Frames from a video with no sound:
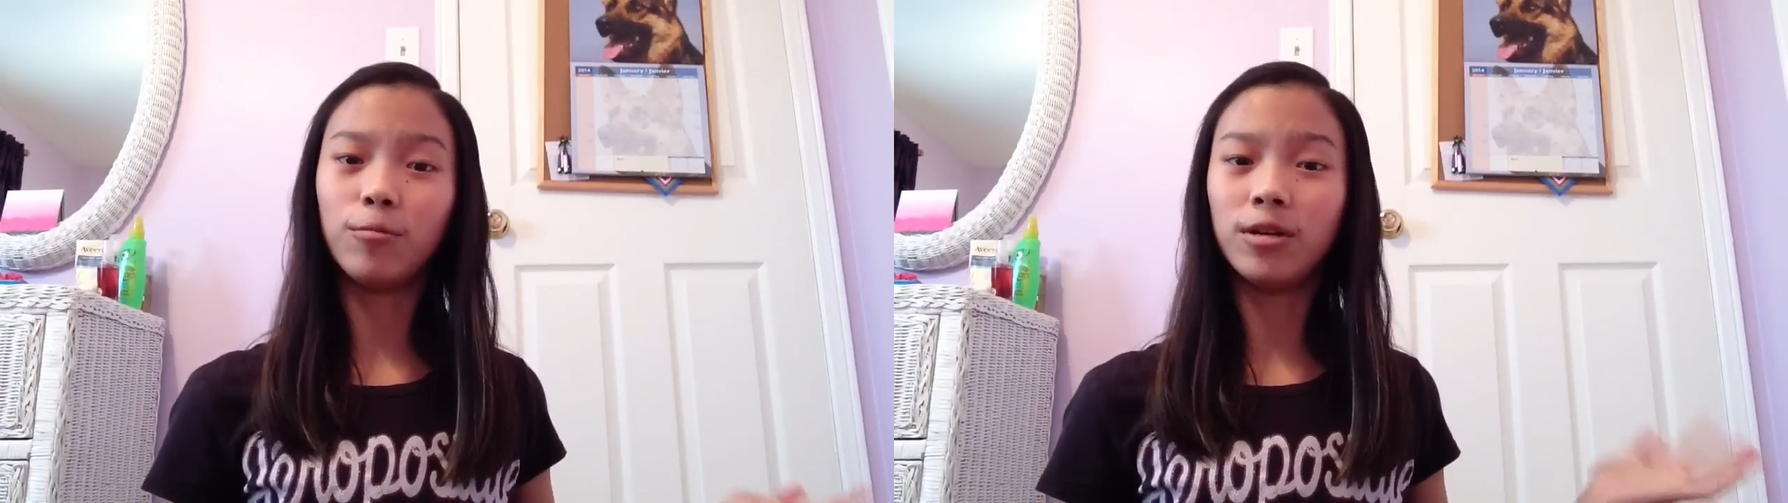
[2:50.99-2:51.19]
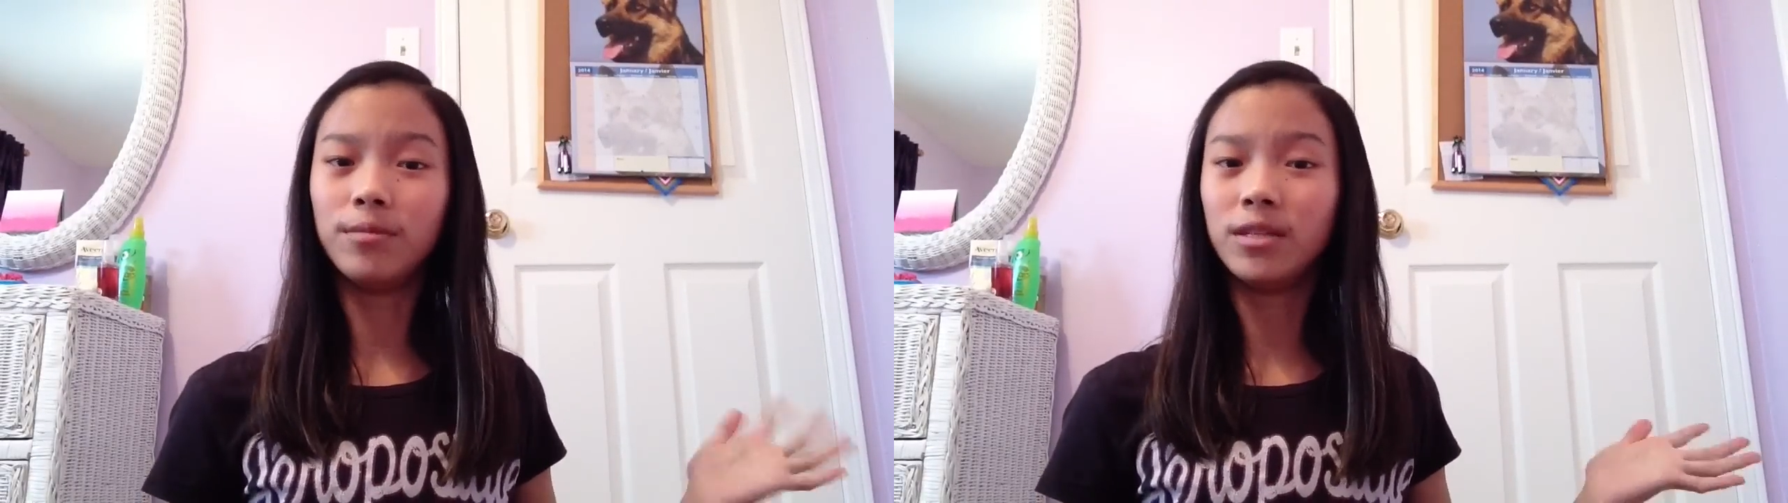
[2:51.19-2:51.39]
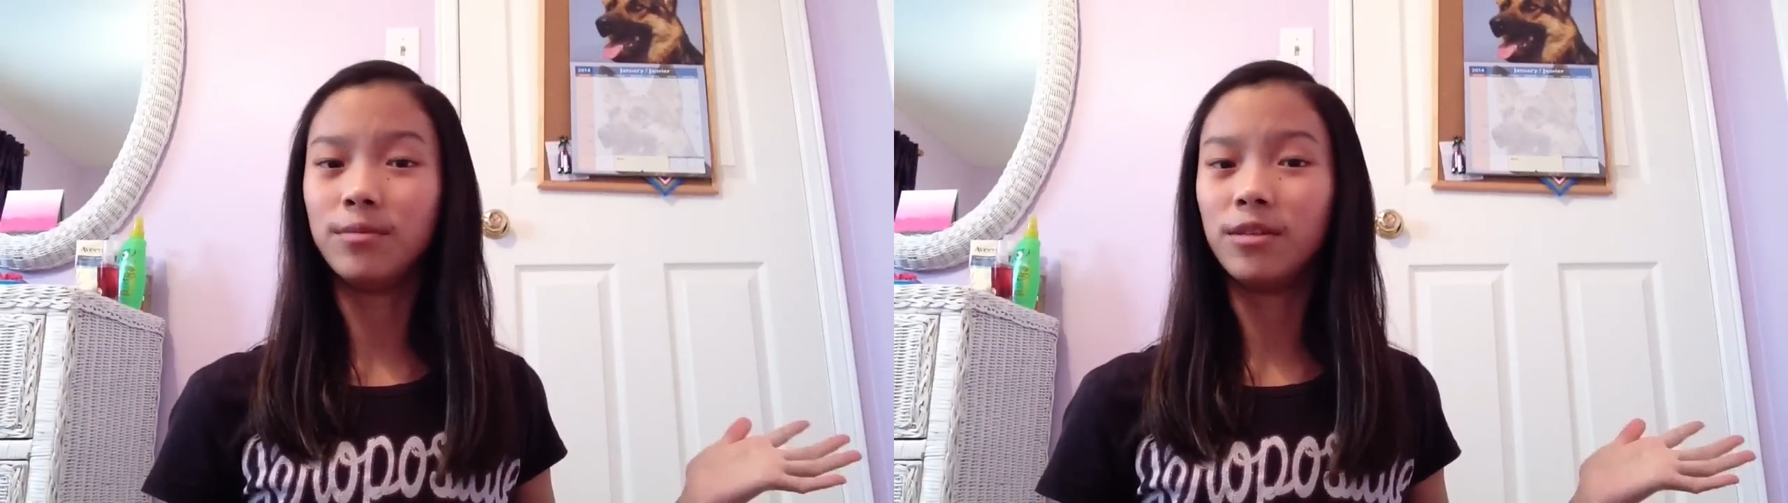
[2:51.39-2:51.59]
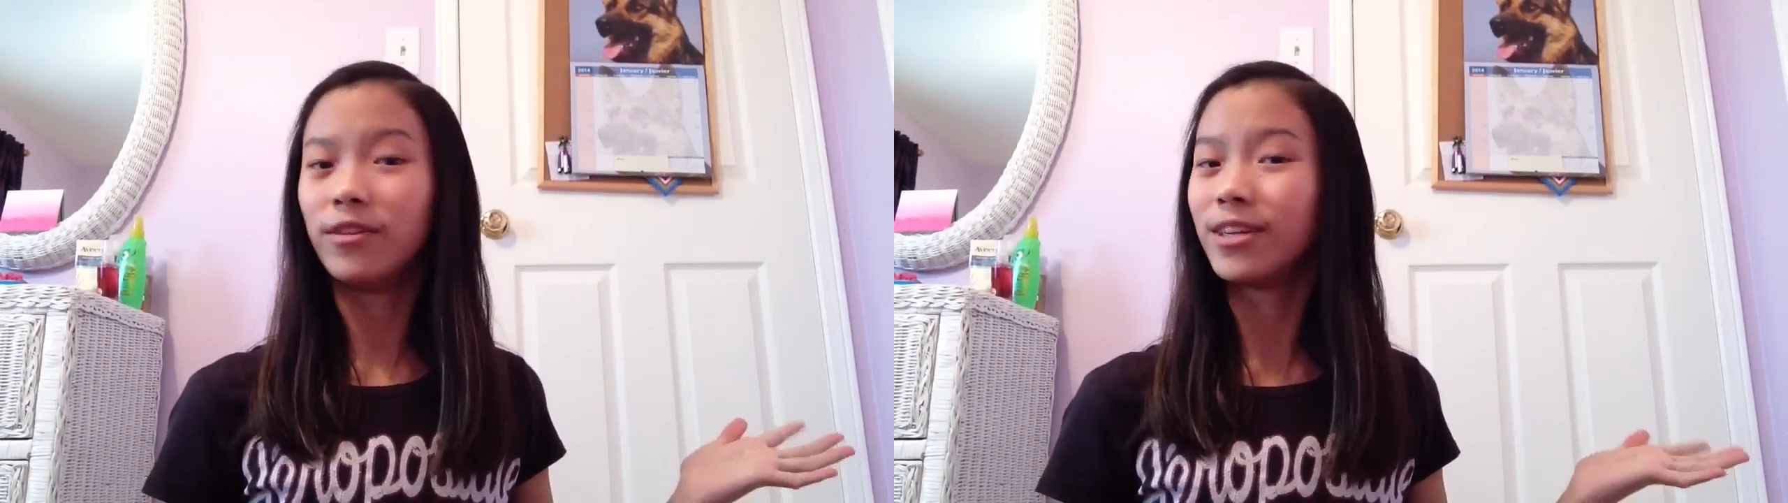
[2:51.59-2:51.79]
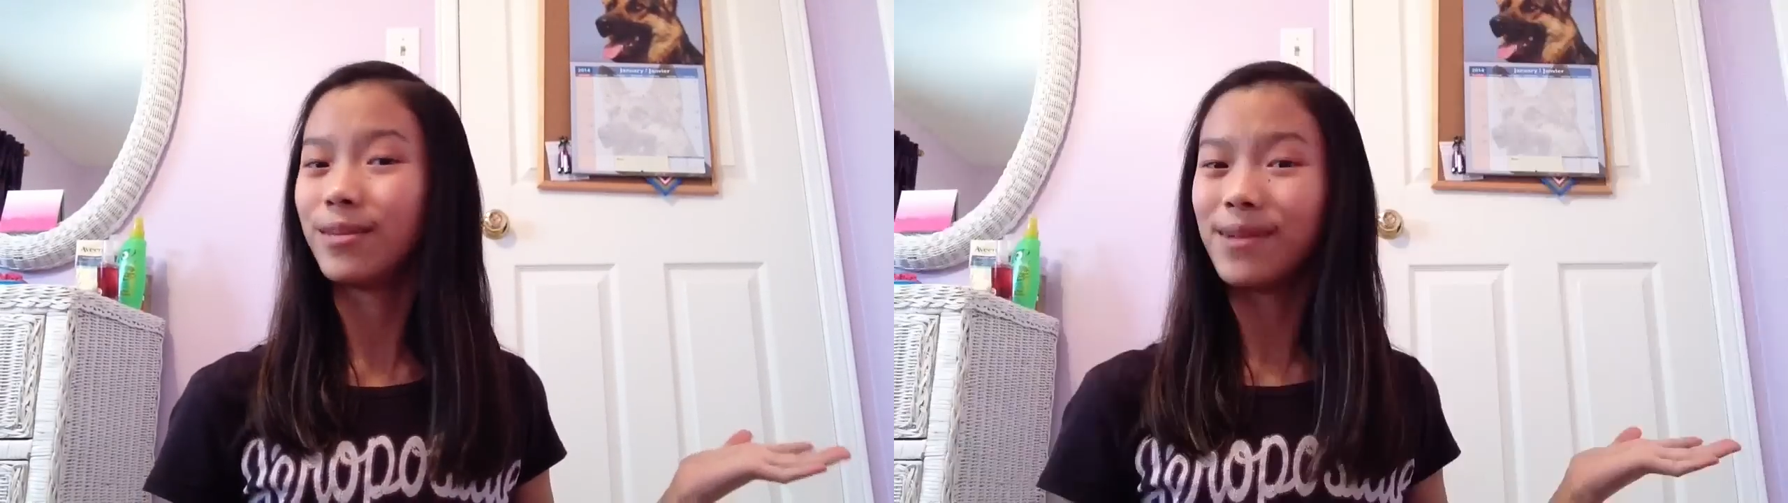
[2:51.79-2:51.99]
one maybe if
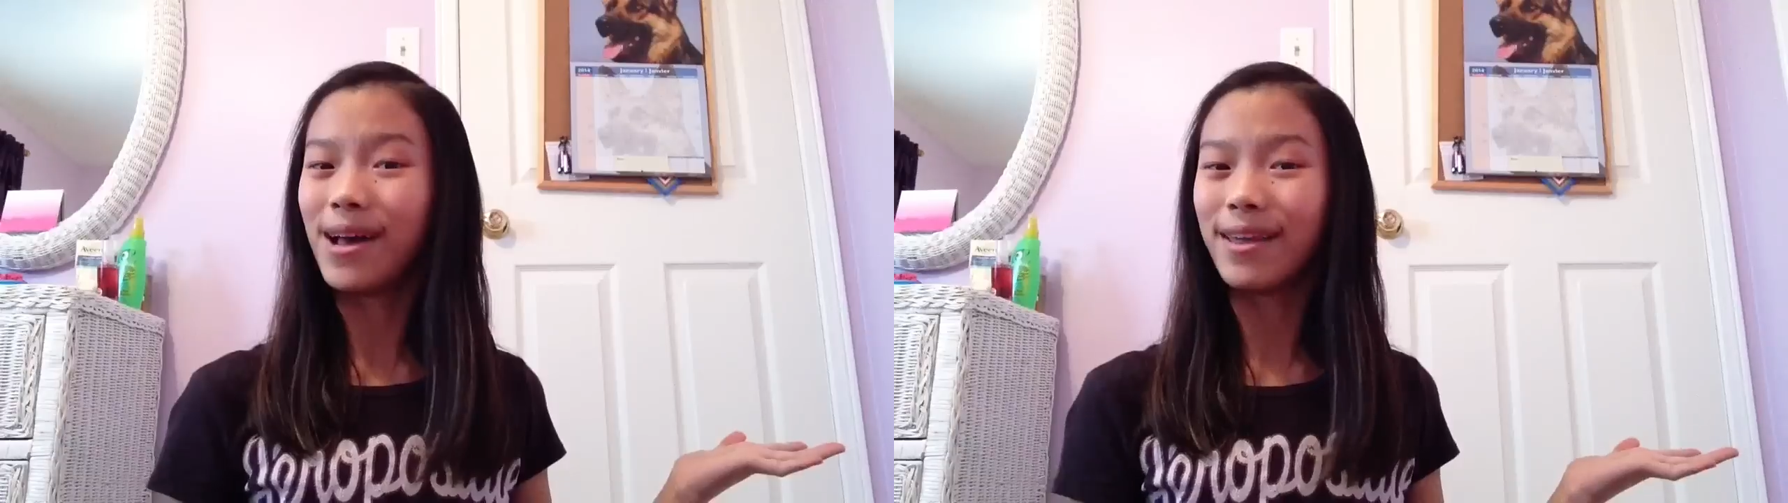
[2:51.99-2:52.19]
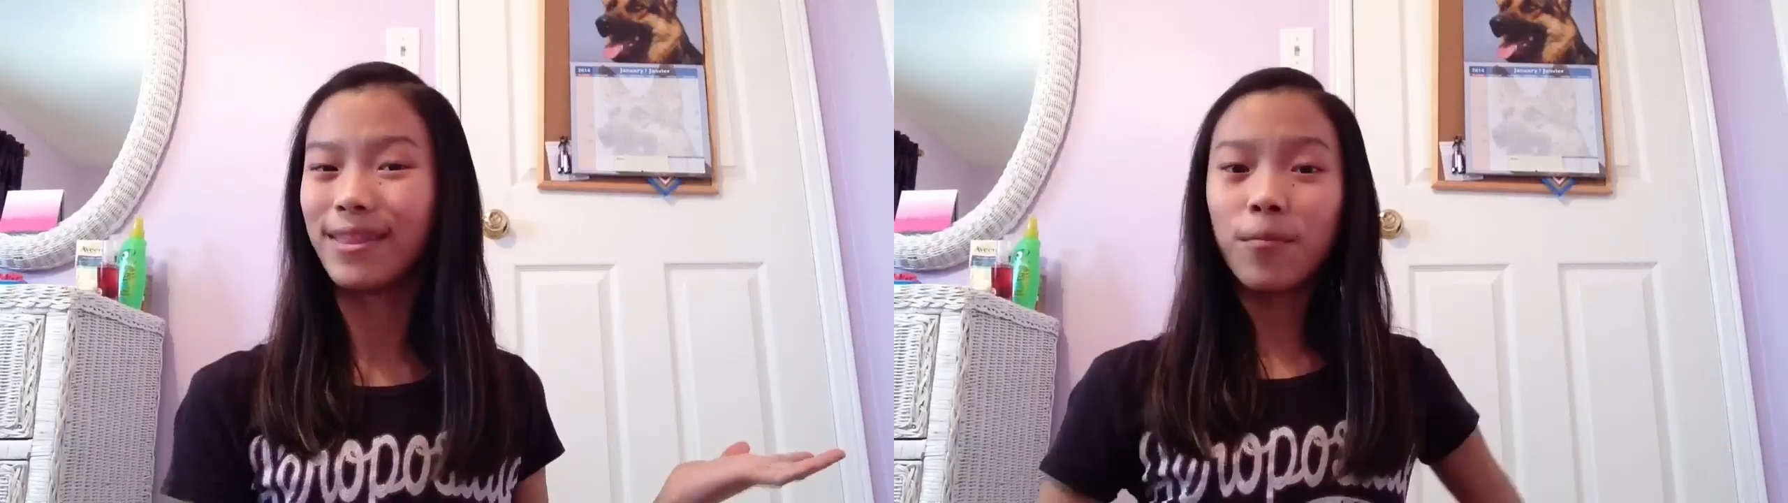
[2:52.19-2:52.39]
I keep buying them.